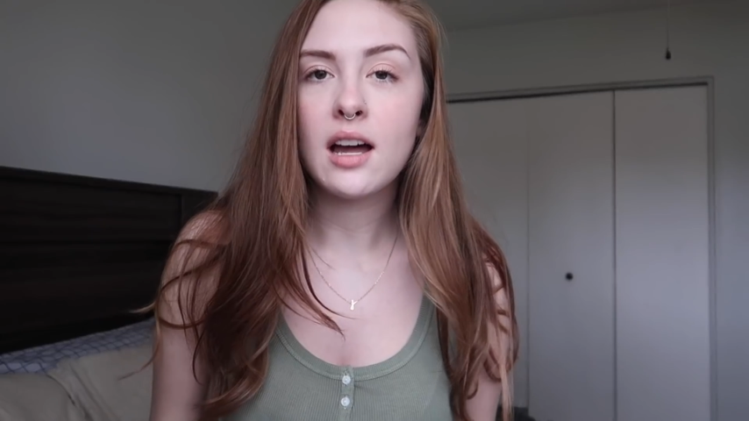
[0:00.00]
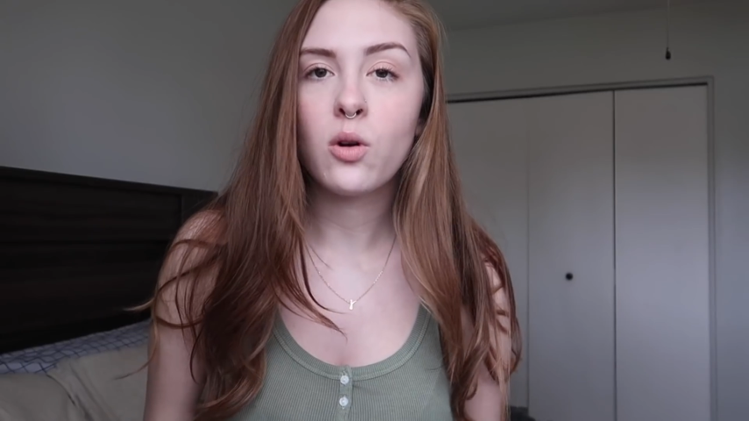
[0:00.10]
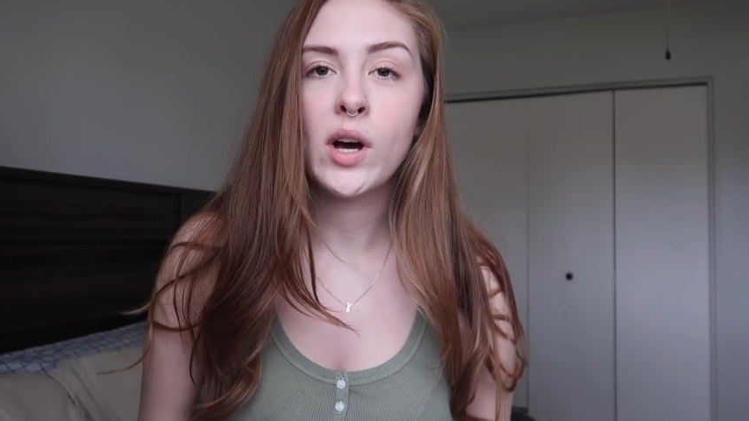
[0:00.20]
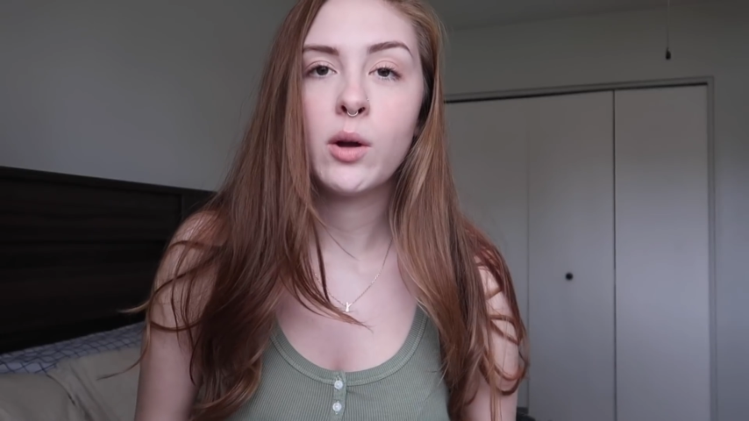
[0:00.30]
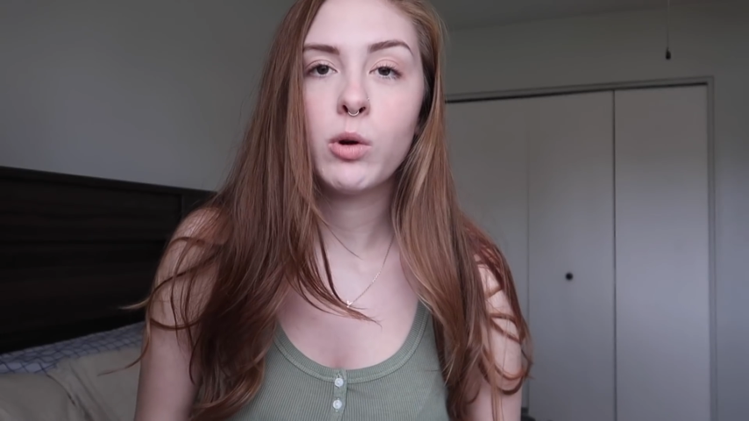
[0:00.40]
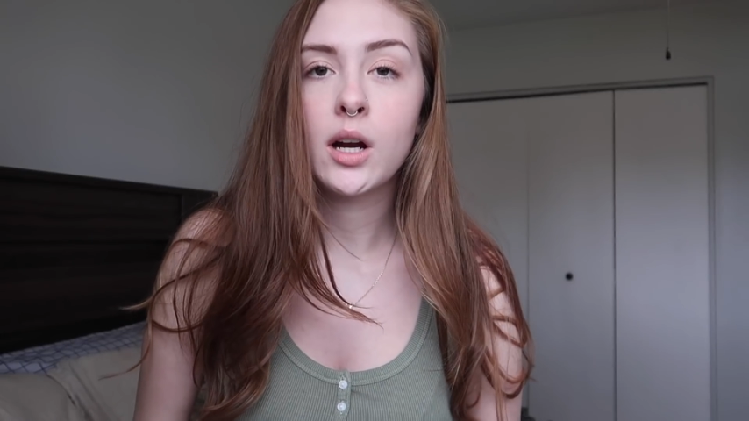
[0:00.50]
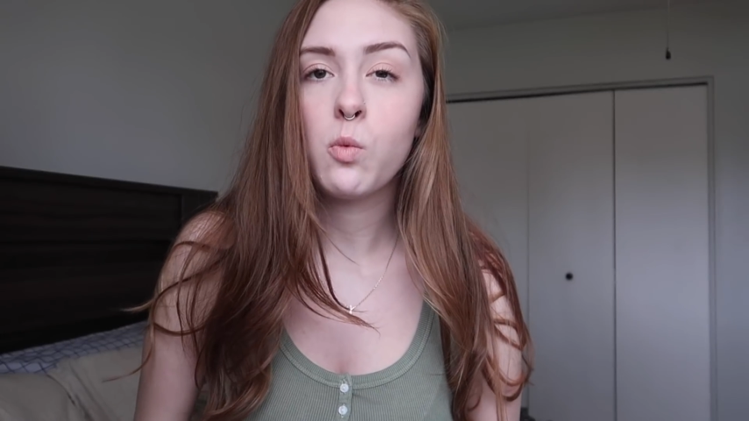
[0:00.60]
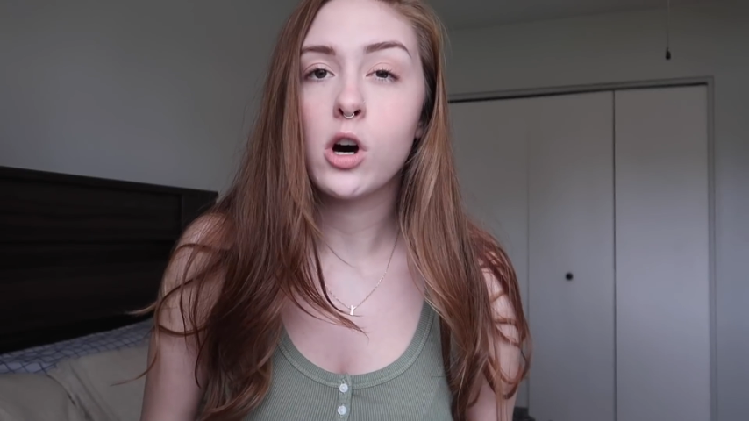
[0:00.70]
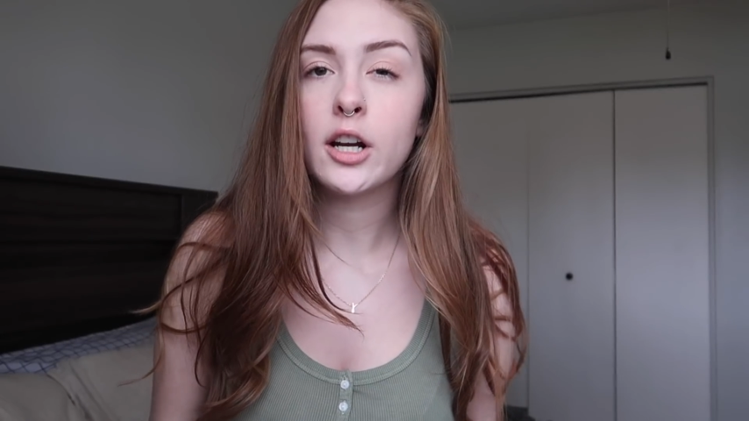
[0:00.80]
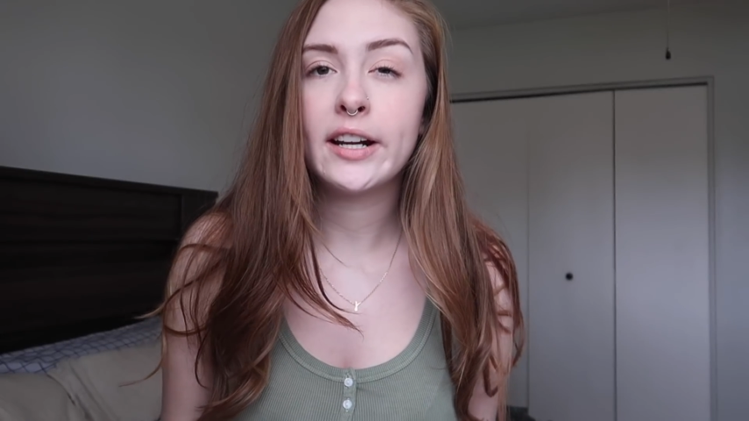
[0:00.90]
not quite where I
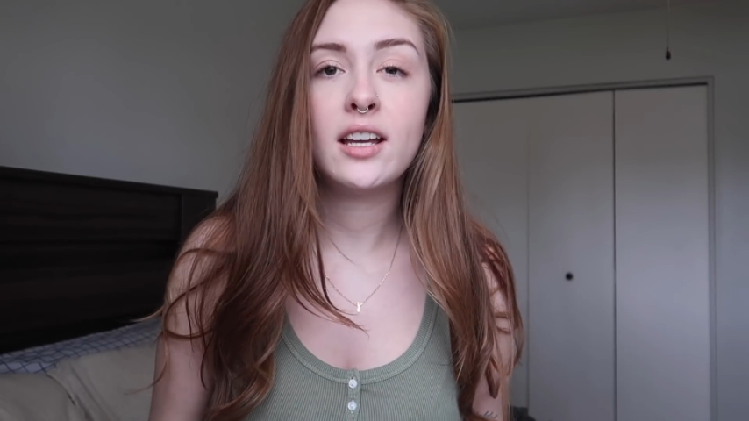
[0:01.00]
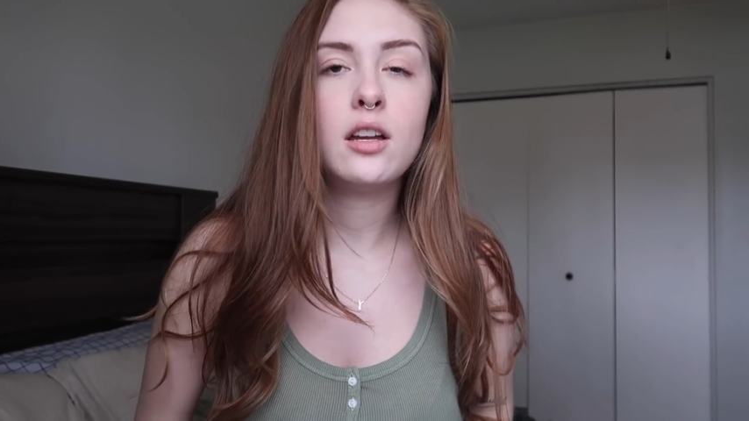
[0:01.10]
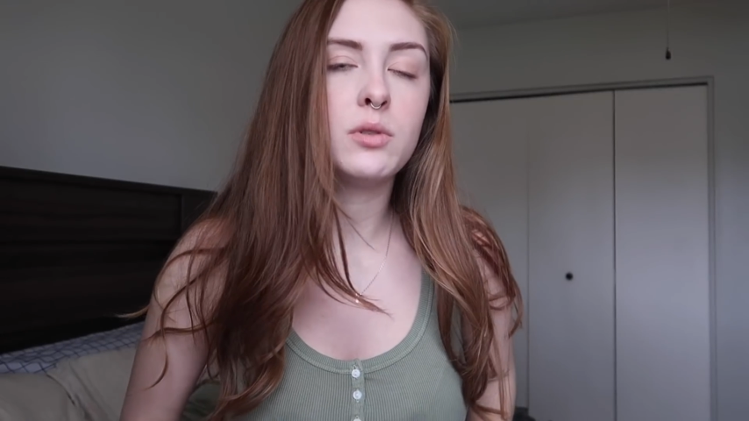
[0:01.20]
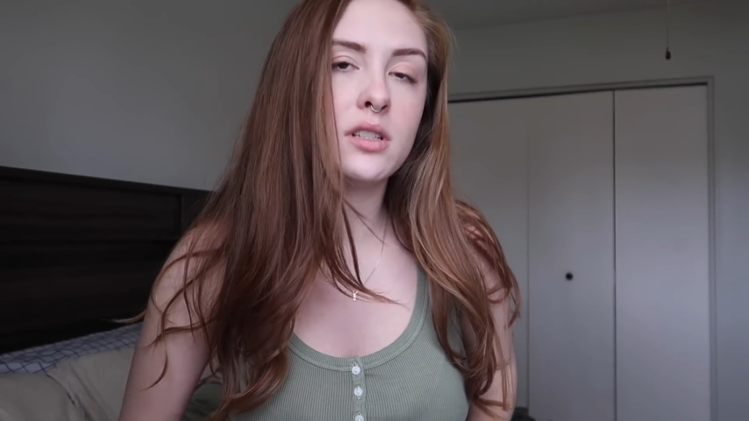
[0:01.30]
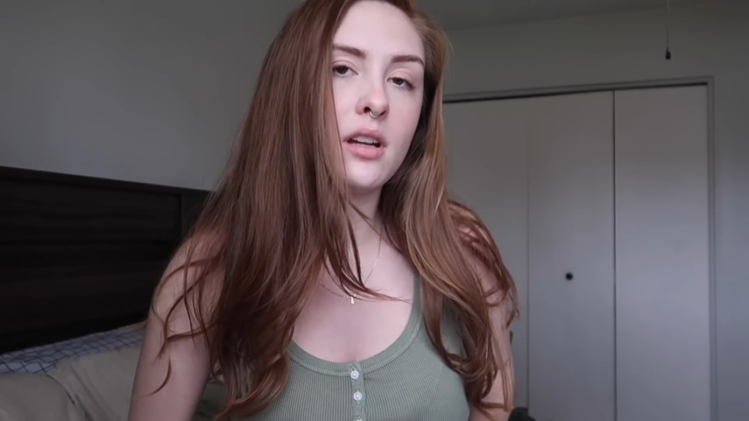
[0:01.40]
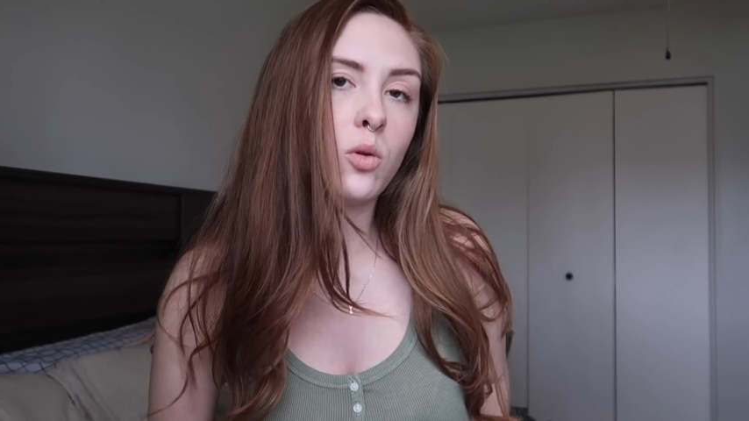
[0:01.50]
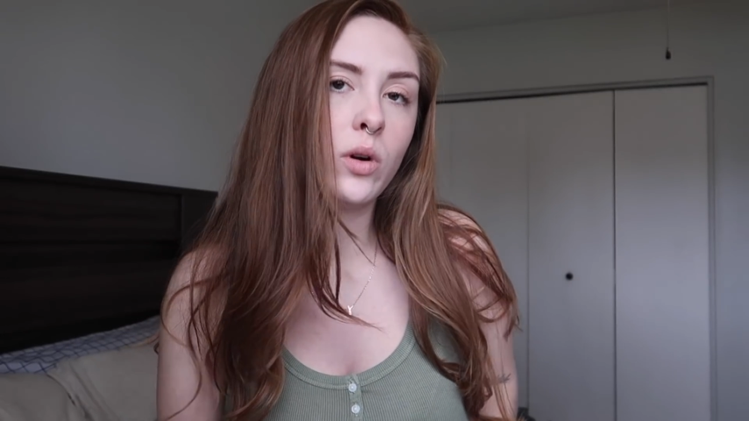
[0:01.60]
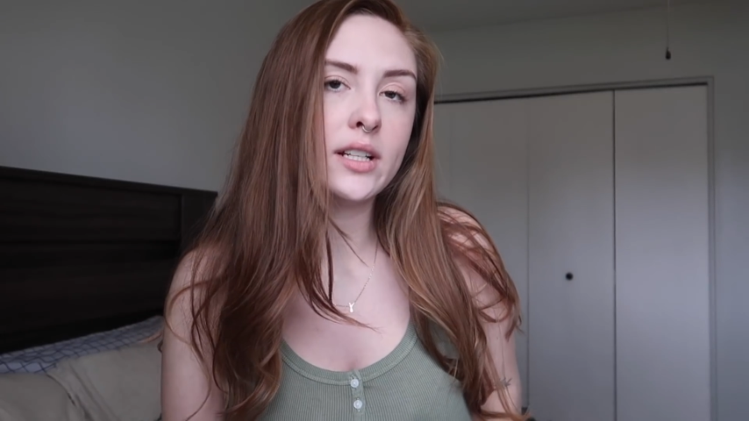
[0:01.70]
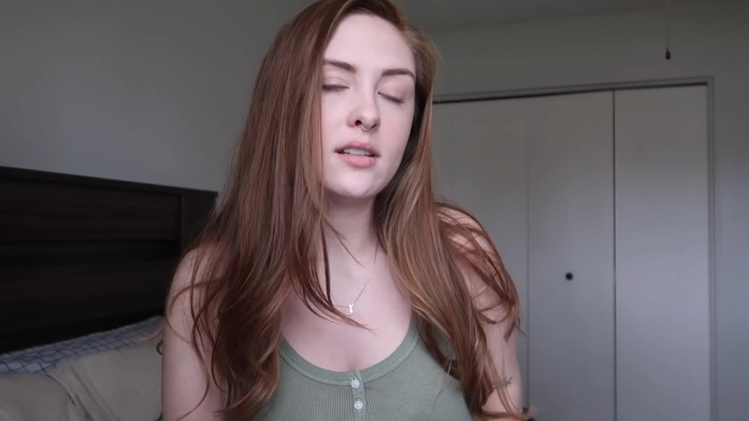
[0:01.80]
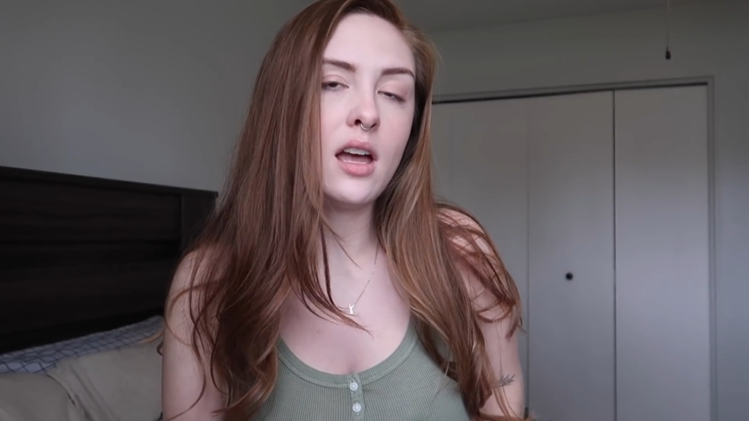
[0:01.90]
wanted it. It was not quite as